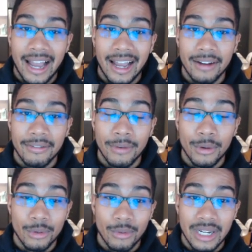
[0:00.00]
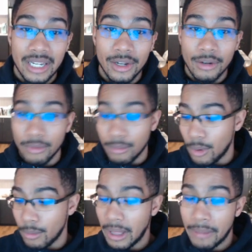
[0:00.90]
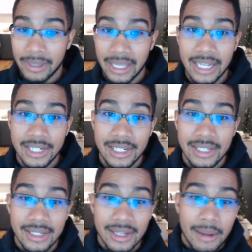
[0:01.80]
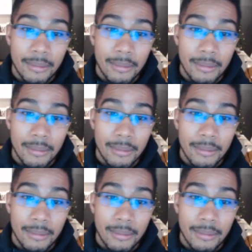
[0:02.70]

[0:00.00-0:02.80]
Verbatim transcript: I got a folder ready here for mobile applications.